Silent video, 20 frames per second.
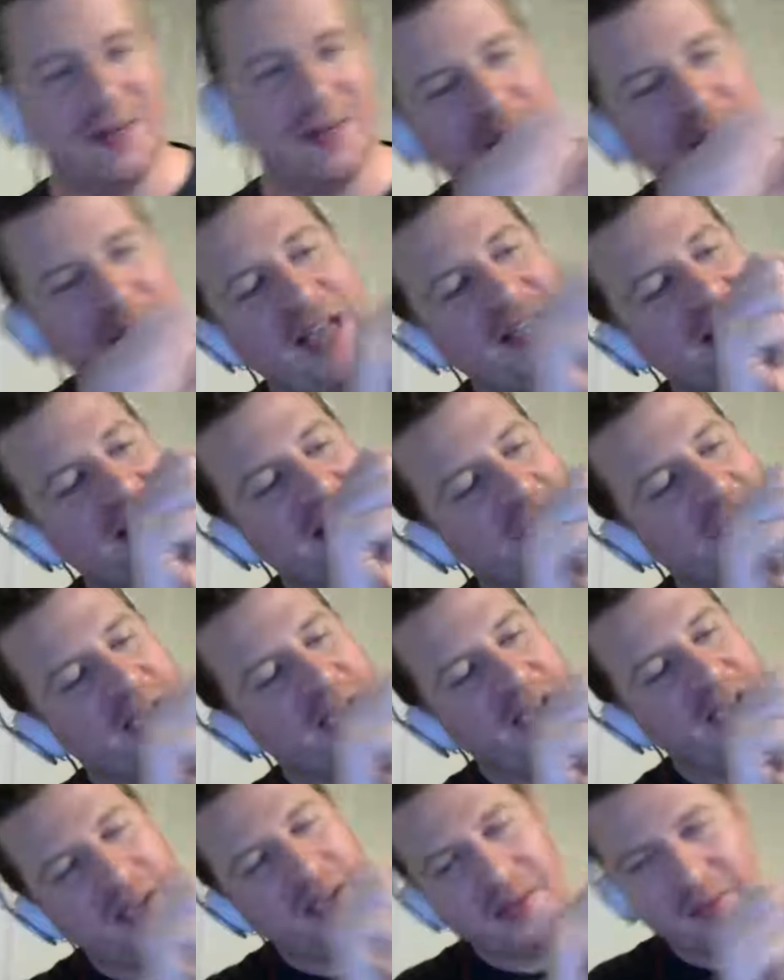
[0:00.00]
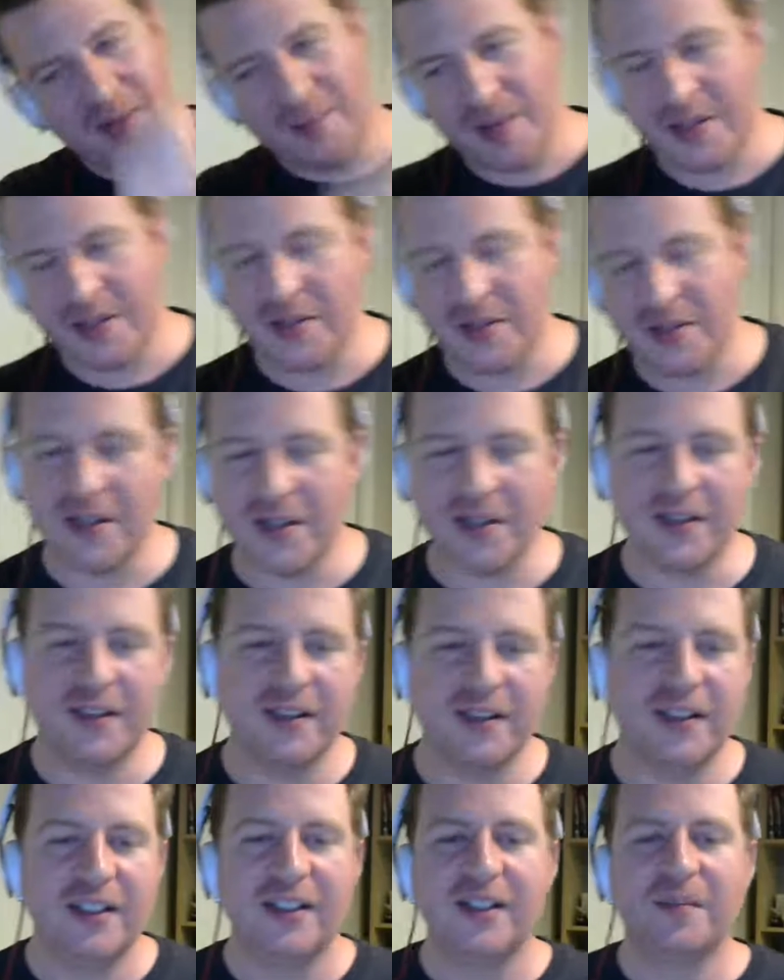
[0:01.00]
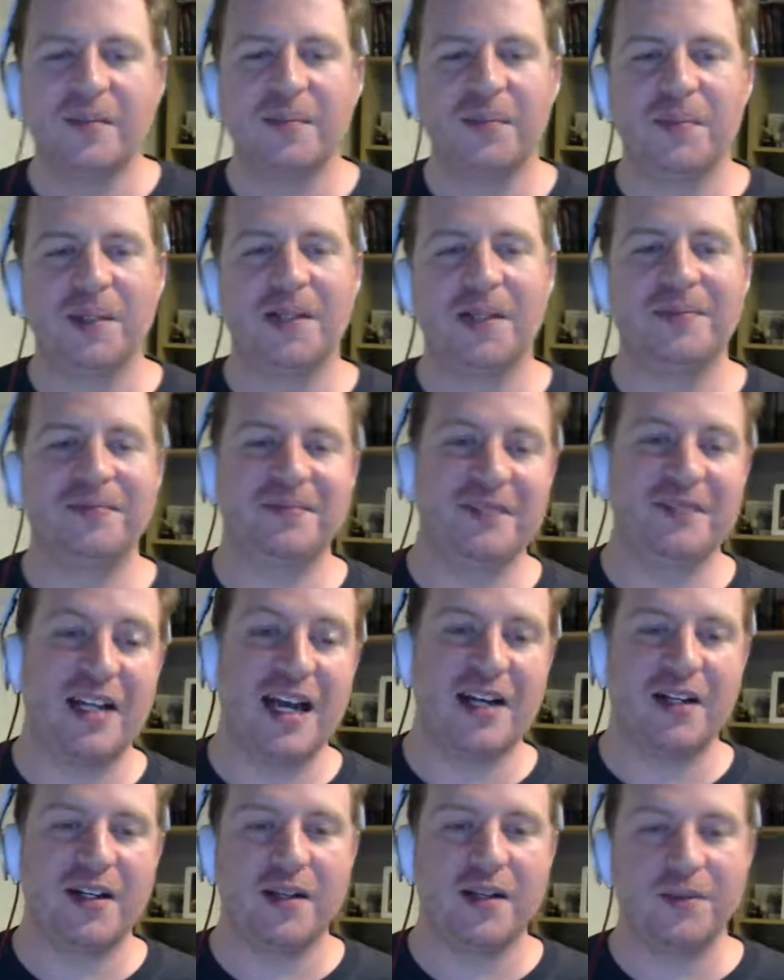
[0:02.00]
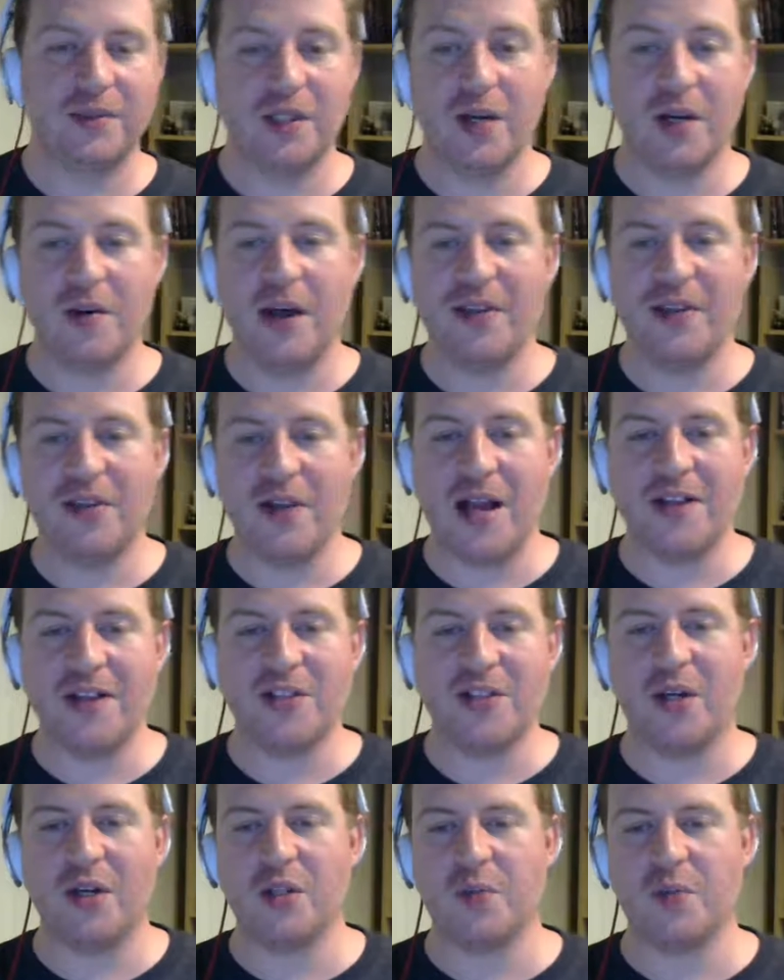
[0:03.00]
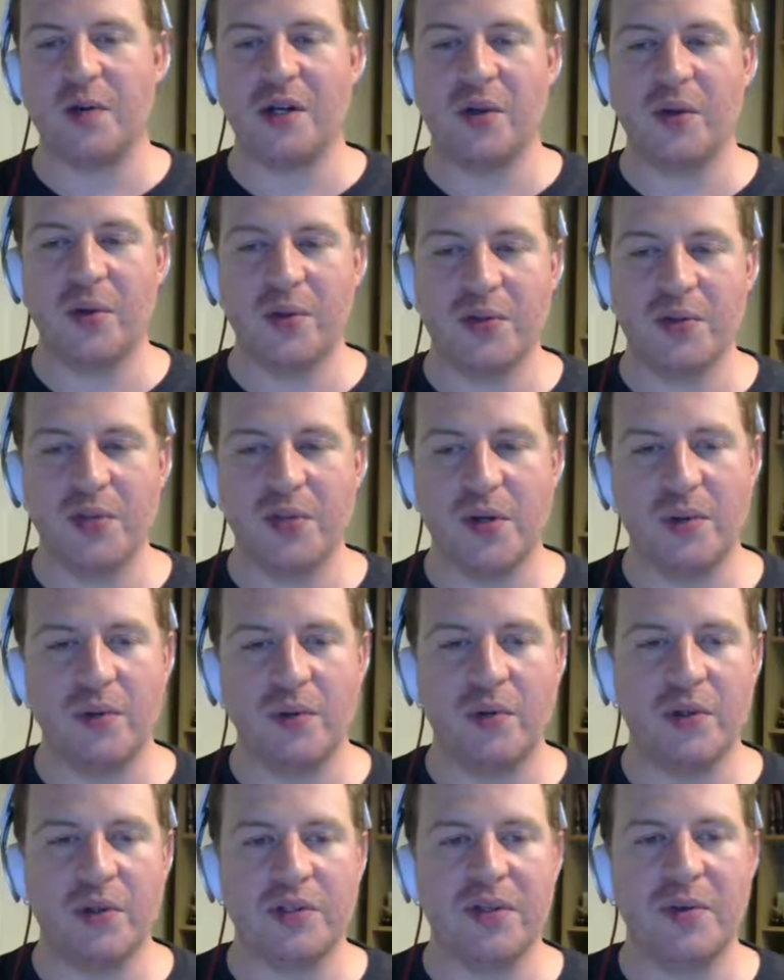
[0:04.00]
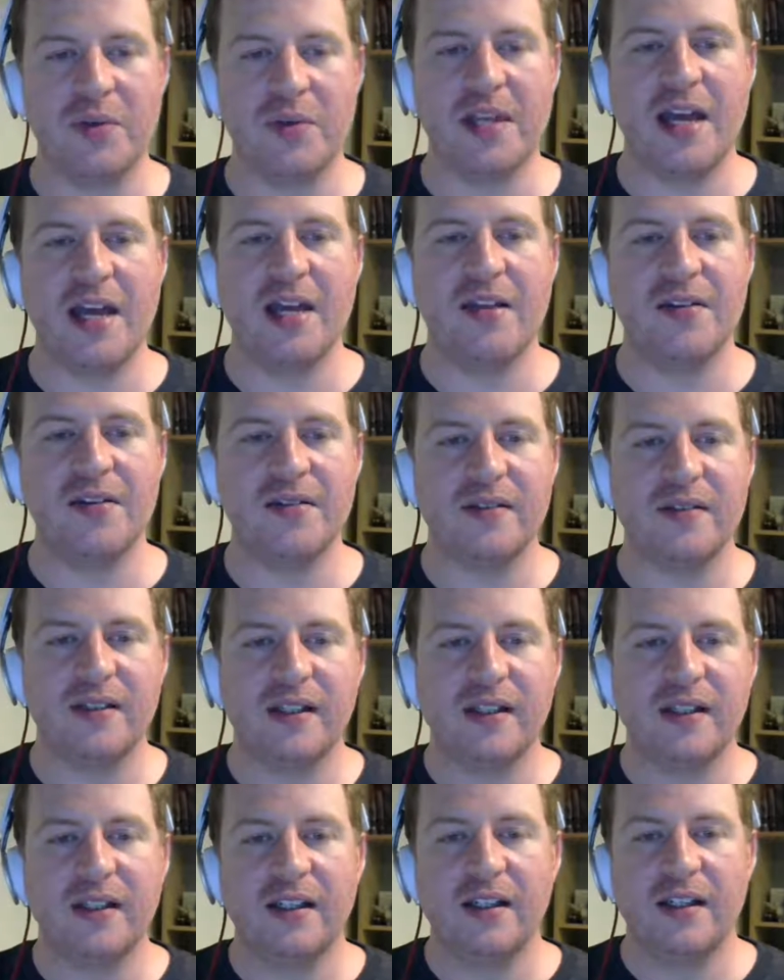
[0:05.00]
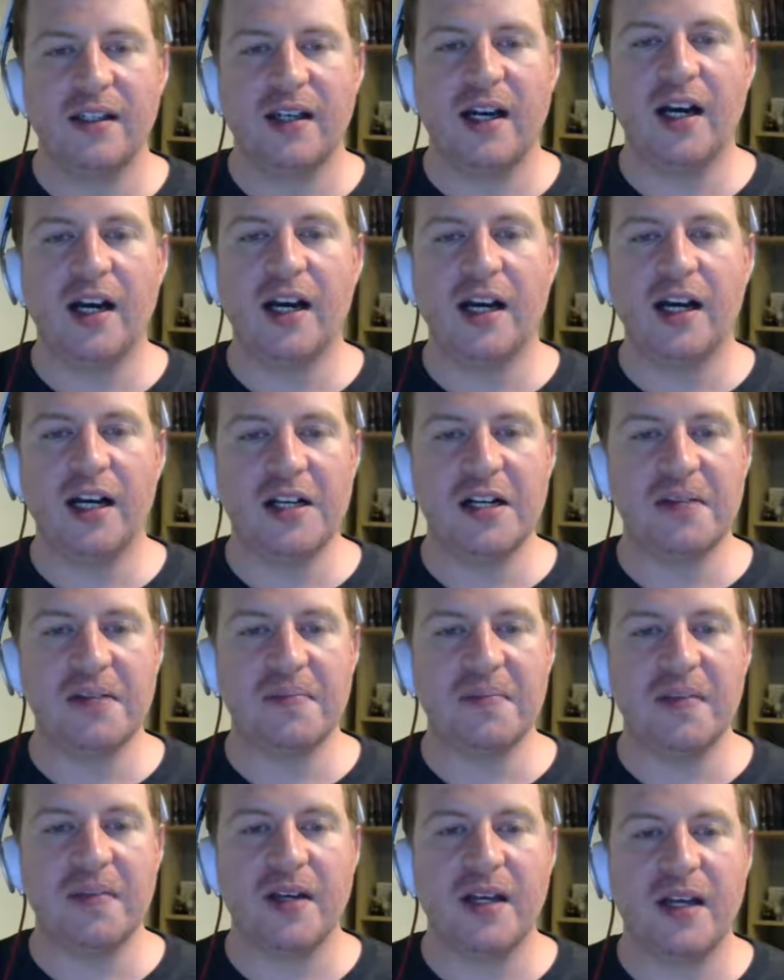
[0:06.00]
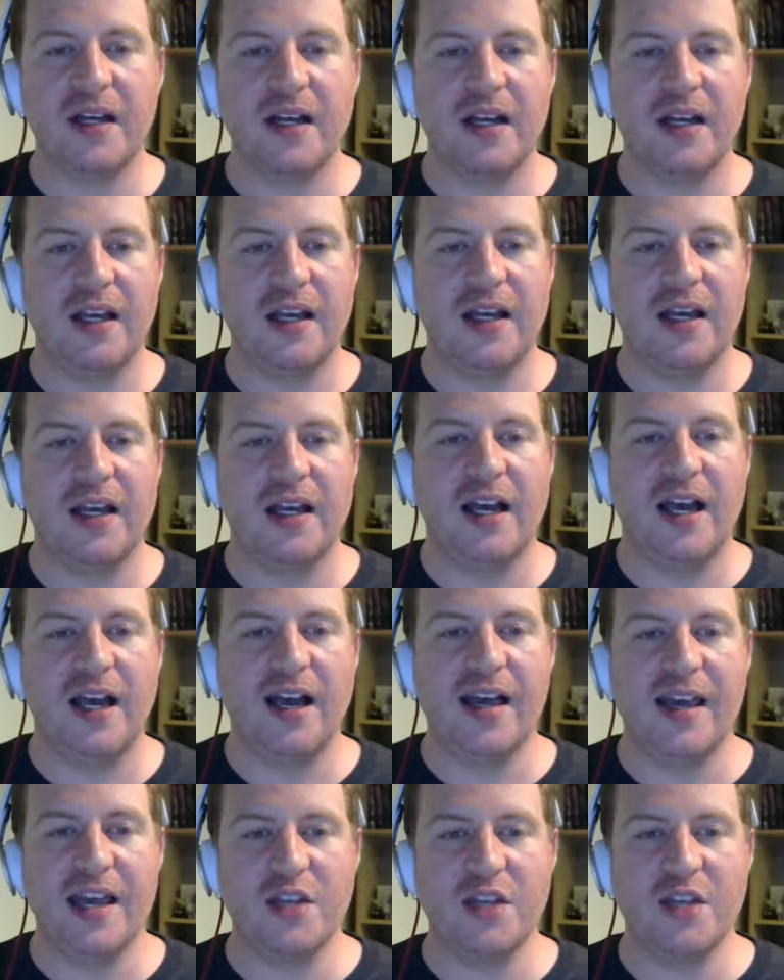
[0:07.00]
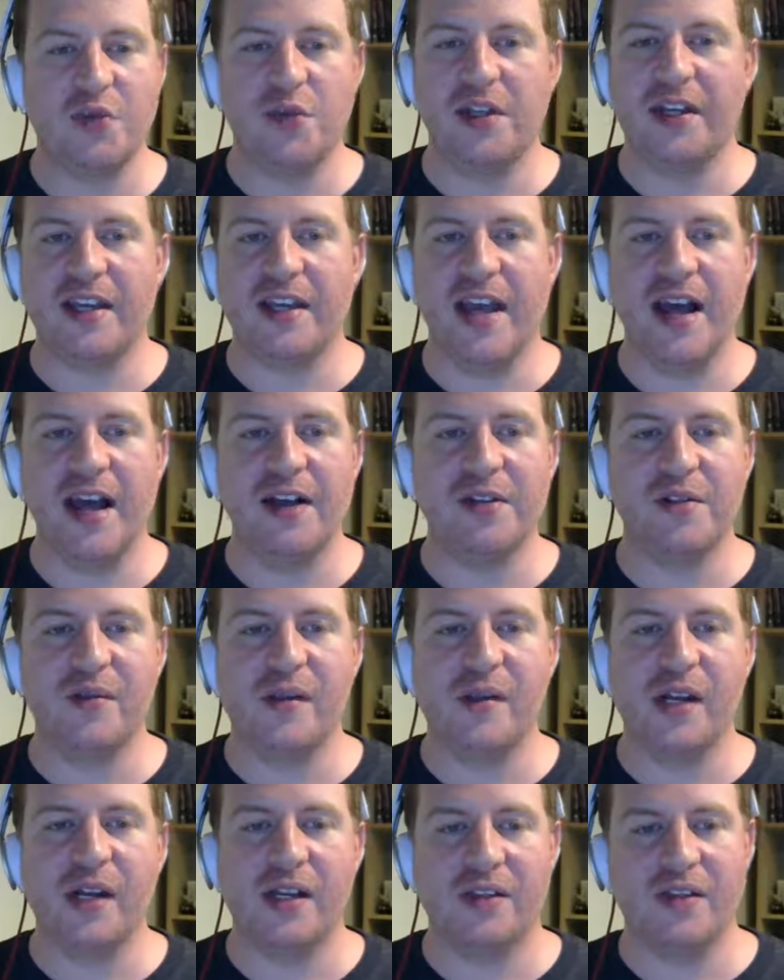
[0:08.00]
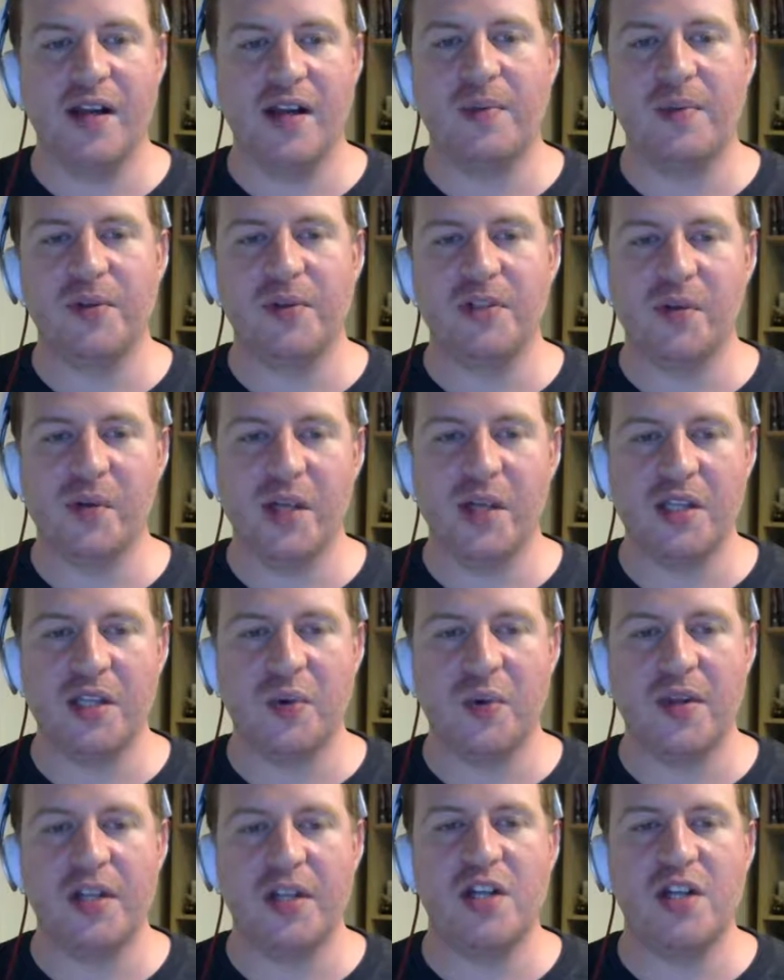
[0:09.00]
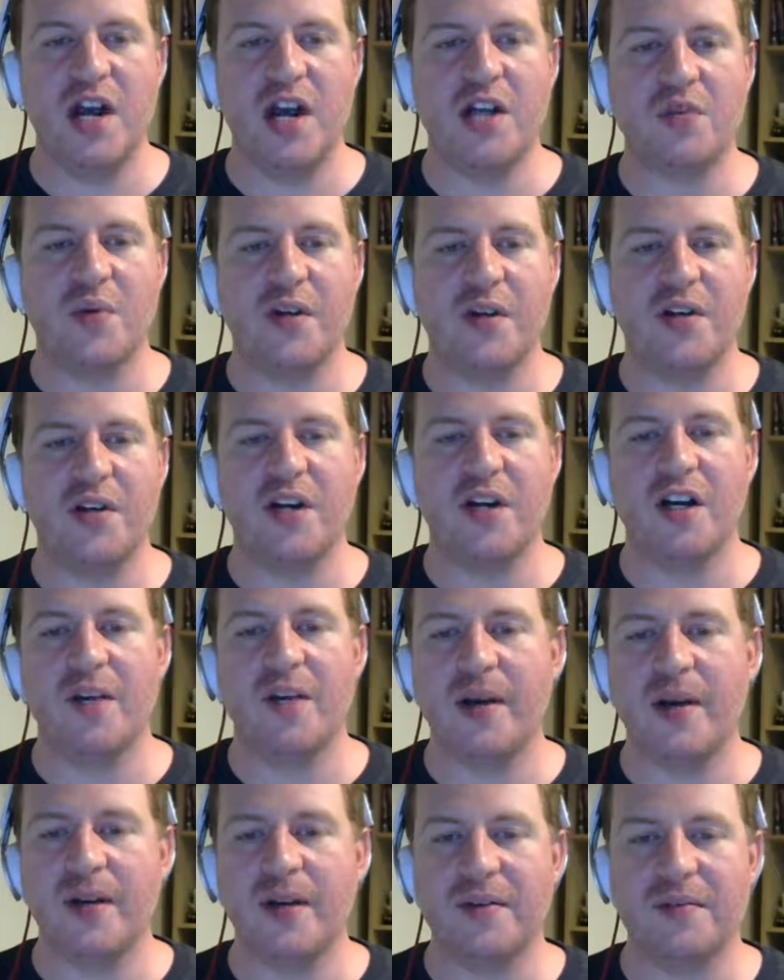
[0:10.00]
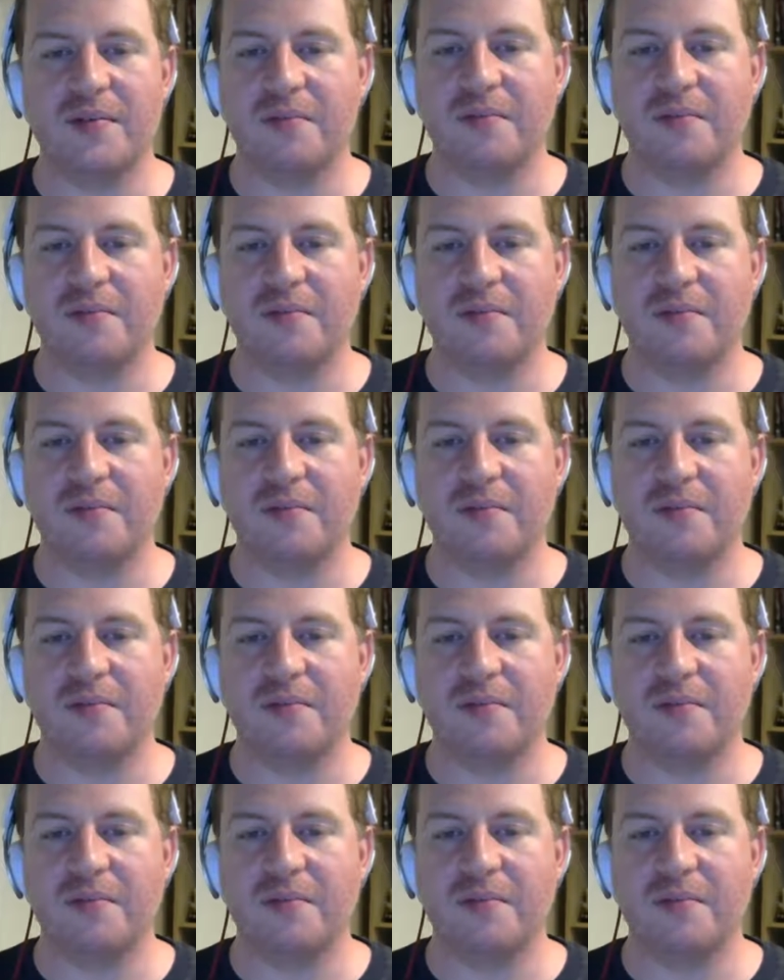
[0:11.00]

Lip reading: me painting away when I'm not talking. But yeah, I don't know. So I just thought it was pretty cool. So we'll see what that is. I guess we'll let Kyle do the next couple until we get to one that Josh wanted to talk about.